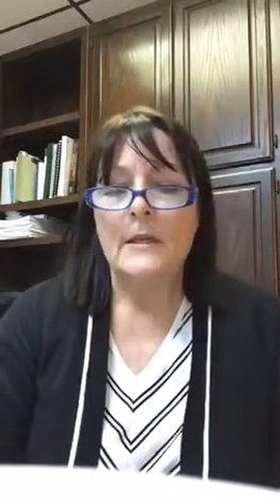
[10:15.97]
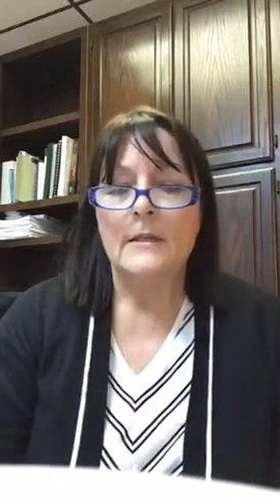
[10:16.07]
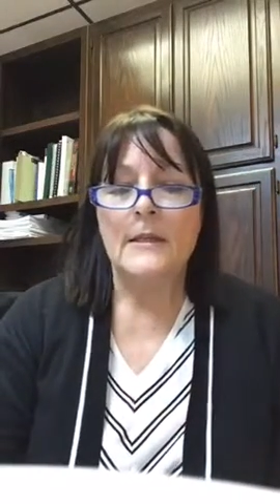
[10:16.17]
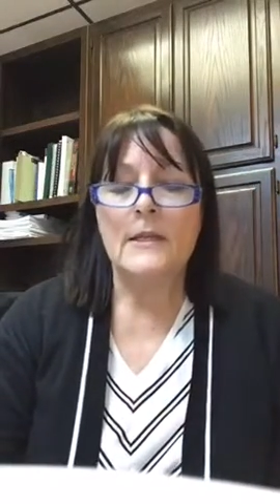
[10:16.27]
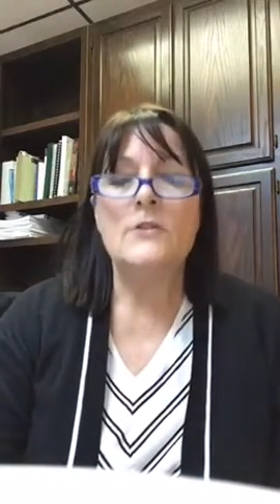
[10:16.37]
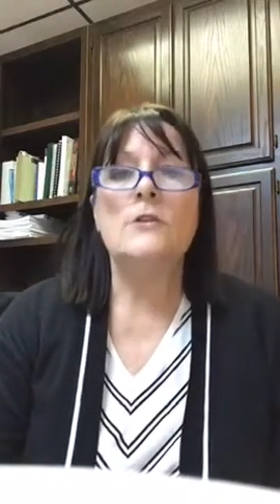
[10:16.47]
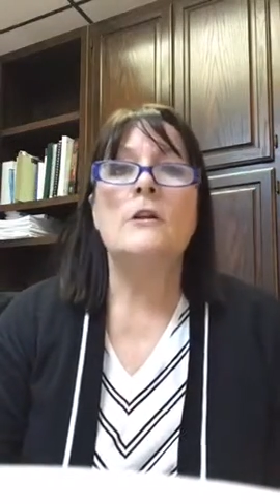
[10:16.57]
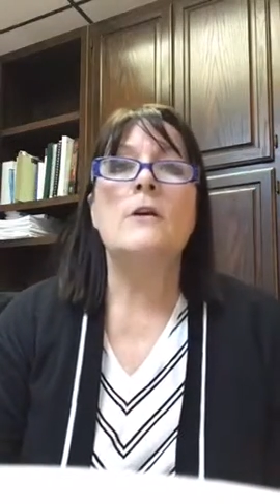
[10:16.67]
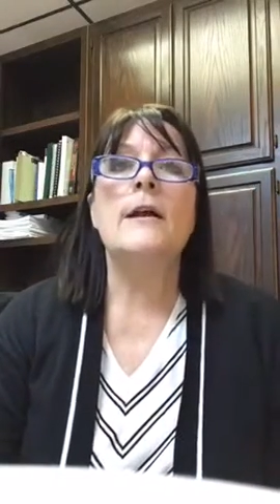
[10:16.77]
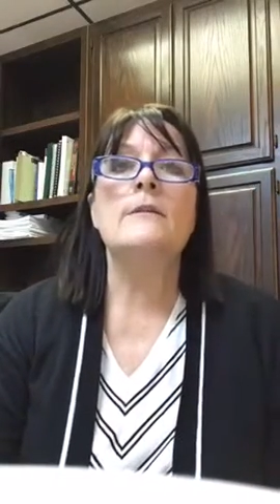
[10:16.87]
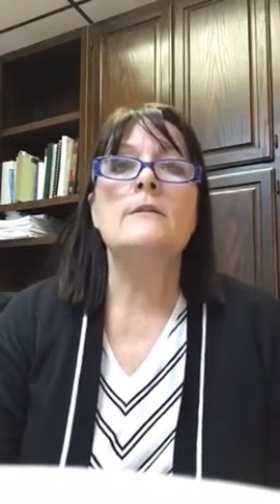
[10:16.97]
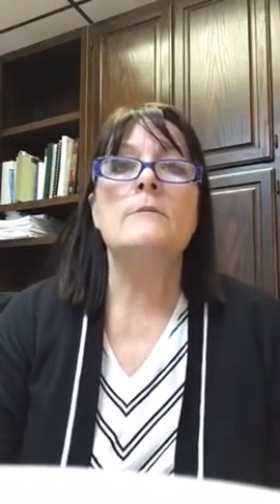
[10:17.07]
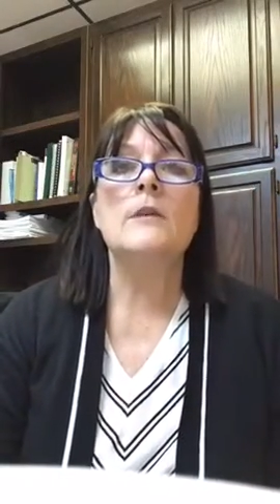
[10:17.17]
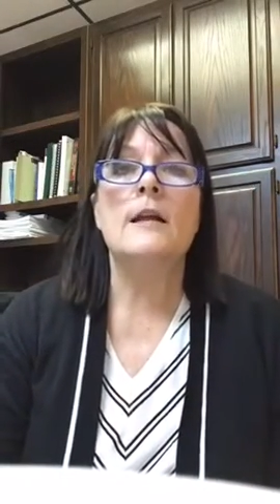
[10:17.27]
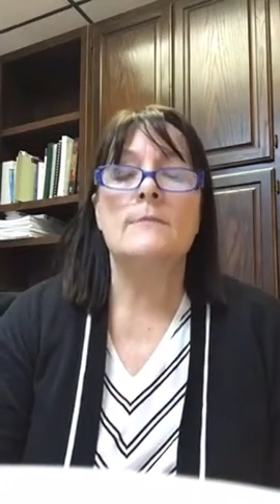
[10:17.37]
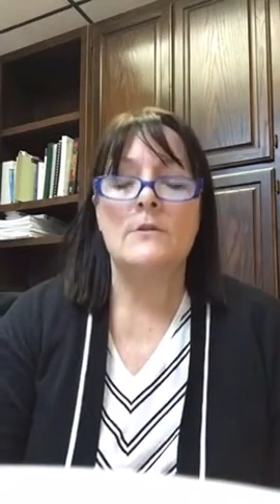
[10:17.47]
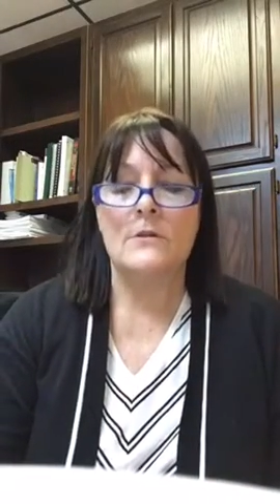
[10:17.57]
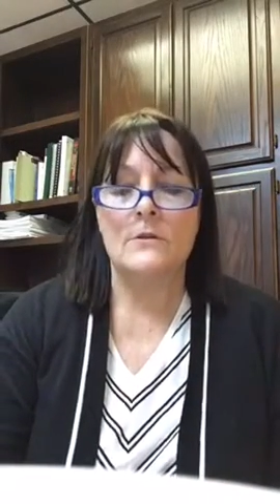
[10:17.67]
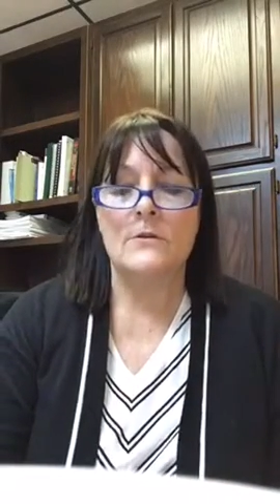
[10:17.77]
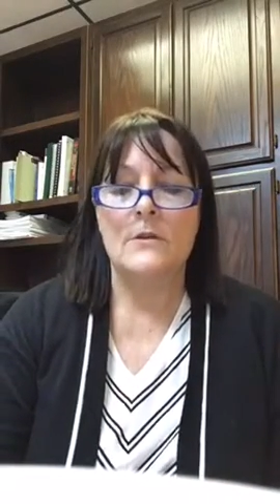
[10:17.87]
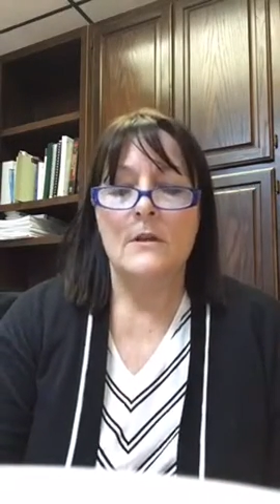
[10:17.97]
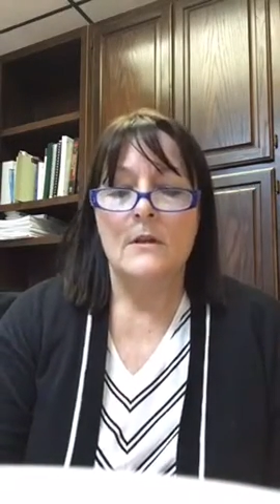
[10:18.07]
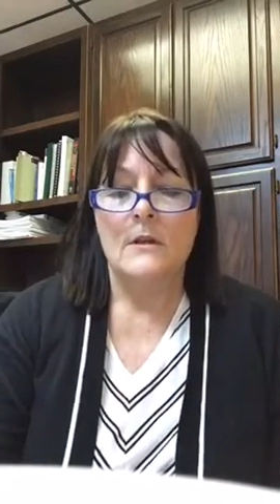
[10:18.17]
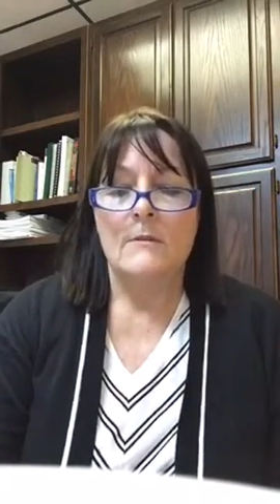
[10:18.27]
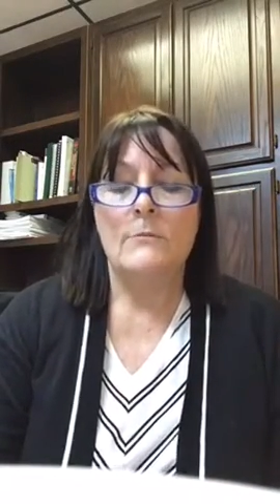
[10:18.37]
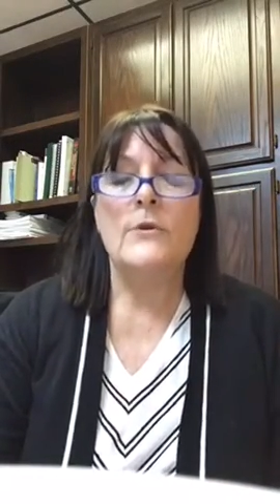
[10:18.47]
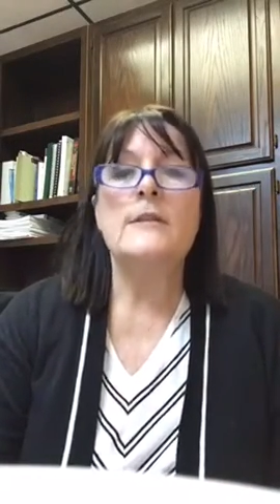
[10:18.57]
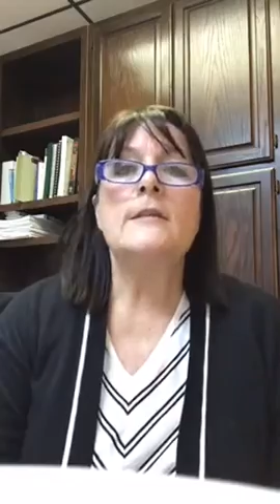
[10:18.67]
Ladies, you know how sometimes those boys